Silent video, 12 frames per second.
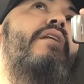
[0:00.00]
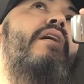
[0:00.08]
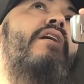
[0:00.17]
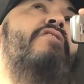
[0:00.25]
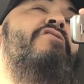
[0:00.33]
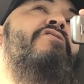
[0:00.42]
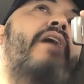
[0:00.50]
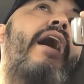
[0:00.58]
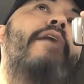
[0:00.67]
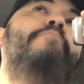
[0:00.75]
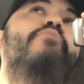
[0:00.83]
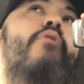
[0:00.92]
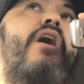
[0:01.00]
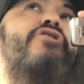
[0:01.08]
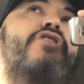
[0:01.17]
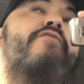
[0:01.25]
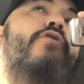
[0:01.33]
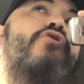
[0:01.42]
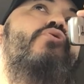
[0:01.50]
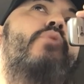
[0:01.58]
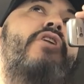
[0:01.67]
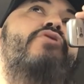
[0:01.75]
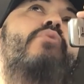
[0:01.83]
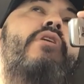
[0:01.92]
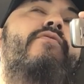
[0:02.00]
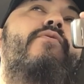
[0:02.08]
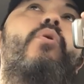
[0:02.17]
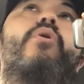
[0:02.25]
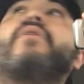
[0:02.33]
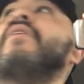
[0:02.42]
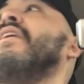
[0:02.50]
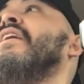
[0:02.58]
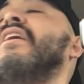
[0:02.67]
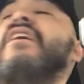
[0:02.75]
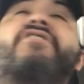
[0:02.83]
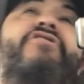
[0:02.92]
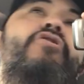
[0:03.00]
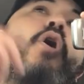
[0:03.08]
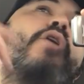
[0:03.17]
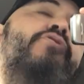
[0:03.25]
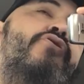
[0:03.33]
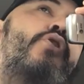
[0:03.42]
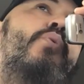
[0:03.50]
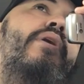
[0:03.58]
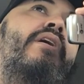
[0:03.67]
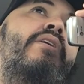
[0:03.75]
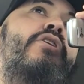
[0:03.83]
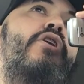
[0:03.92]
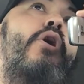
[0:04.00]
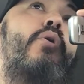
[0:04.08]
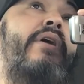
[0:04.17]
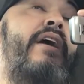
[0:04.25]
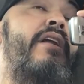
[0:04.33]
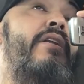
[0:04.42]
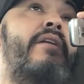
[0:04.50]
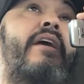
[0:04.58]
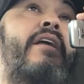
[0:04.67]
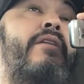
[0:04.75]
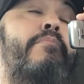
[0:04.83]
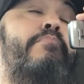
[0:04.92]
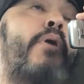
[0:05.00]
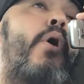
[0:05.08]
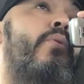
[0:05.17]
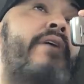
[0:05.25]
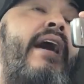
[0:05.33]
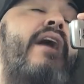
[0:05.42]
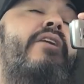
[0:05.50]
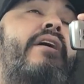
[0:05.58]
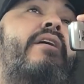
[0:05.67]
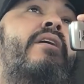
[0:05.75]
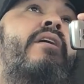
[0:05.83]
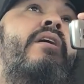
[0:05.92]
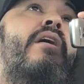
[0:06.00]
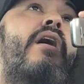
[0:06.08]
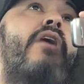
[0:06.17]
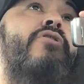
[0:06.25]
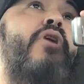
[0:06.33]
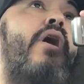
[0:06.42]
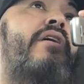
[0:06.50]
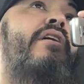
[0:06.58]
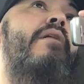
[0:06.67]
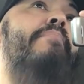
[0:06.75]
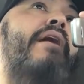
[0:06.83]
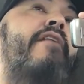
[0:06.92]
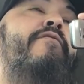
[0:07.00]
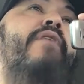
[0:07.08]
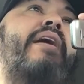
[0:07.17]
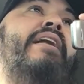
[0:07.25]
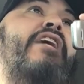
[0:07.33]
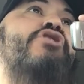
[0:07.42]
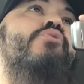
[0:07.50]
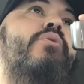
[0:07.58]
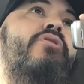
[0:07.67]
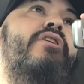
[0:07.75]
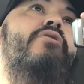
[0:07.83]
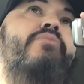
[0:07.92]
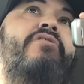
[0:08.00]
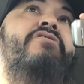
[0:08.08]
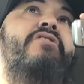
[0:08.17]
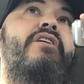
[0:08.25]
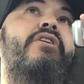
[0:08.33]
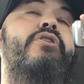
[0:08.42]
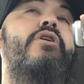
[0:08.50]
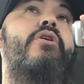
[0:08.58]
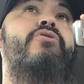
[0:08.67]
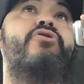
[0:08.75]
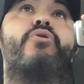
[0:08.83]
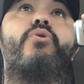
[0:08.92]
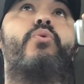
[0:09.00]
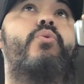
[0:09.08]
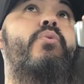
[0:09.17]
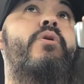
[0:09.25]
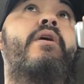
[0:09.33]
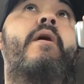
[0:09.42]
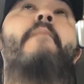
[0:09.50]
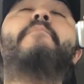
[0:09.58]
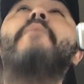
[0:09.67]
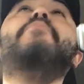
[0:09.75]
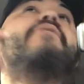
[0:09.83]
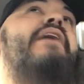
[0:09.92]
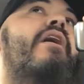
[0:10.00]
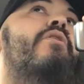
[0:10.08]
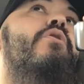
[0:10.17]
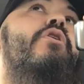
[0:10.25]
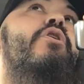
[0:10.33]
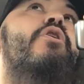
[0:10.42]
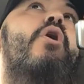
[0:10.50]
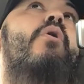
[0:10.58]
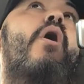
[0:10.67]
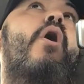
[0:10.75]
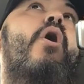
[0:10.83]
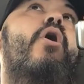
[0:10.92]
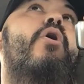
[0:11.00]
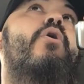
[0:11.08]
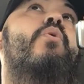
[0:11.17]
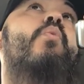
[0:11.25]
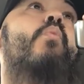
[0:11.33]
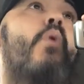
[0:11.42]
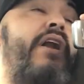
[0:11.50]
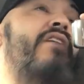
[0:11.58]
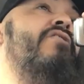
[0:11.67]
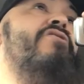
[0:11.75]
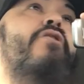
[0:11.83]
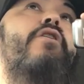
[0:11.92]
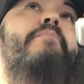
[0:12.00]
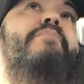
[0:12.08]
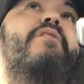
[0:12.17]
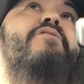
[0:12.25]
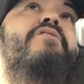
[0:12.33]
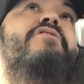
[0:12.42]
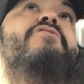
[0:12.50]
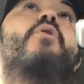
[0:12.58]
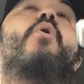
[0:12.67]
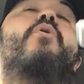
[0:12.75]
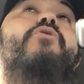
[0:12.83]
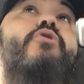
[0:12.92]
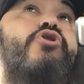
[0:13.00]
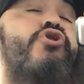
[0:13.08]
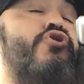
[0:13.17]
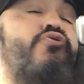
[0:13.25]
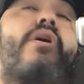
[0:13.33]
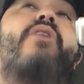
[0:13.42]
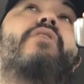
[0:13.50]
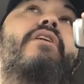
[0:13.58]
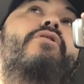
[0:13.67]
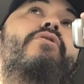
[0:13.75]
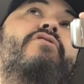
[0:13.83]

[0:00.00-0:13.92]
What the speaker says: a side project for 2024 is start doing, in Polk County, talking about financial literacy, to people that, are wanting to start a business, or they're struggling in